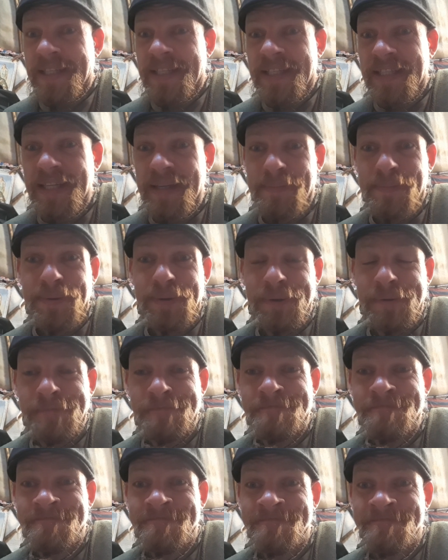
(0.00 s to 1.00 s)
Yep,
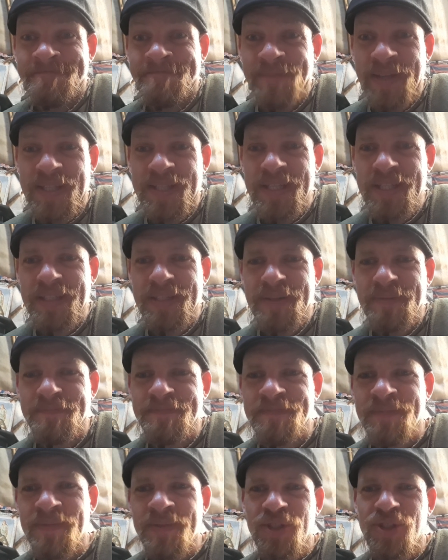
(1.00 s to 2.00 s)
that's it.
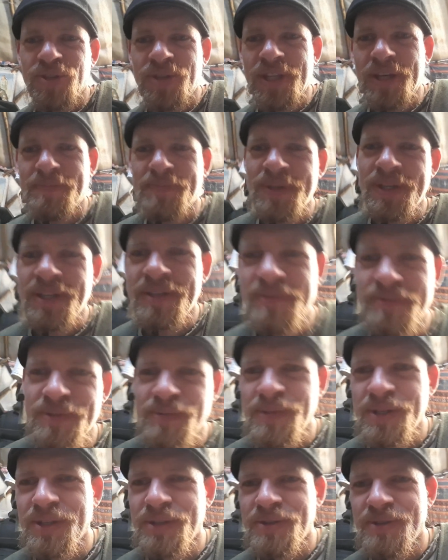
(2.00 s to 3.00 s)
Short update from
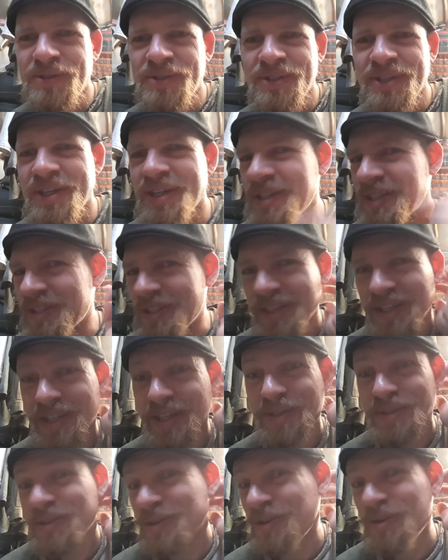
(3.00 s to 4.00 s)
the yurt, and I'm
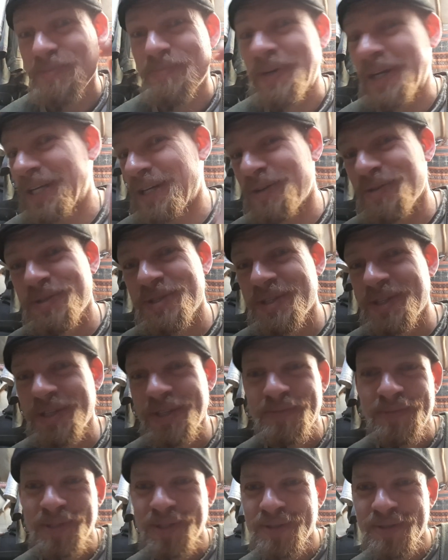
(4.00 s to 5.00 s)
gonna go back outside
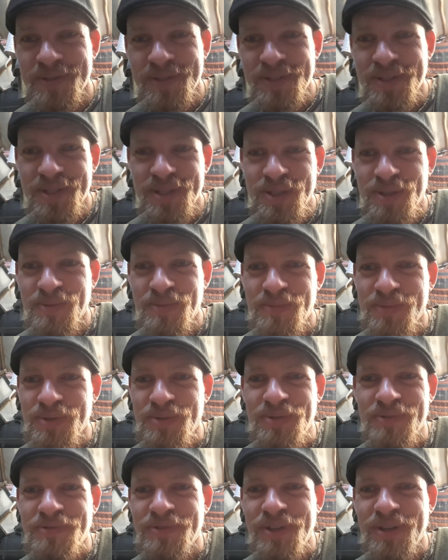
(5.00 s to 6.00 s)
because it's so
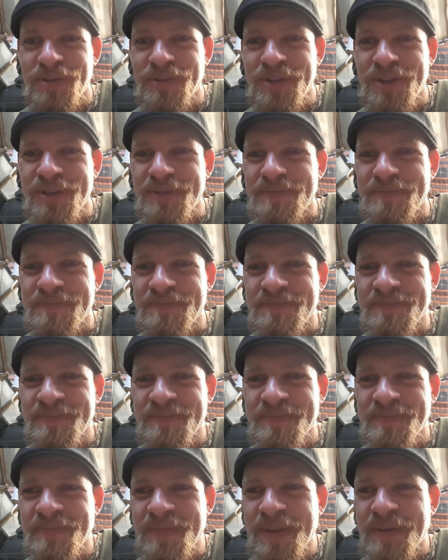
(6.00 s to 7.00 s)
beautiful out there,
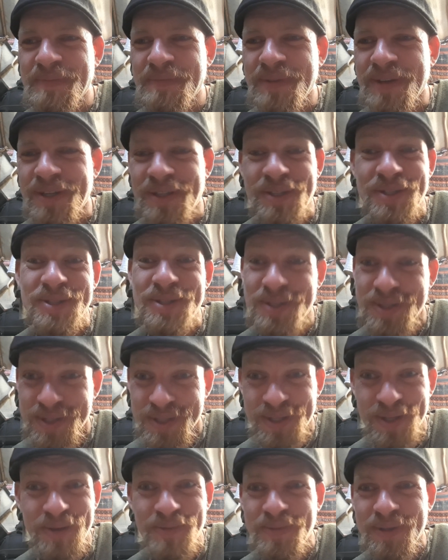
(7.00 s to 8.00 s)
and
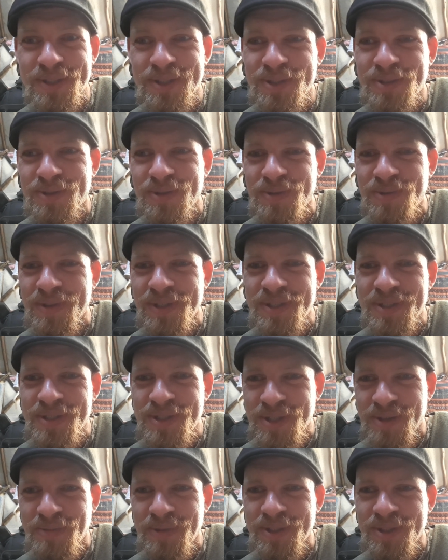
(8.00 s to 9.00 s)
so much to do and
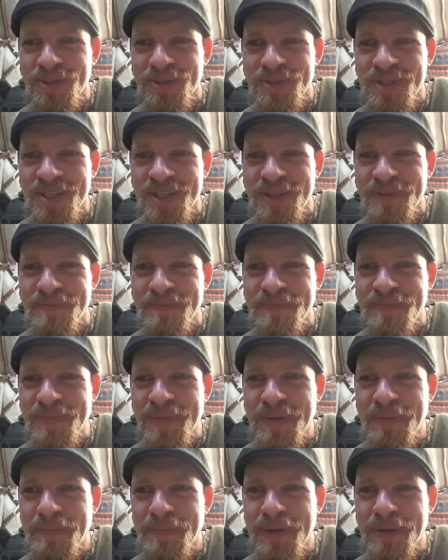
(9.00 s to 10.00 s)
so much to see.
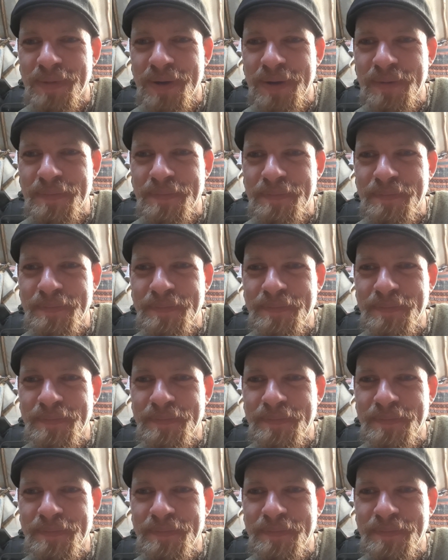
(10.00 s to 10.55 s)
Bye bye.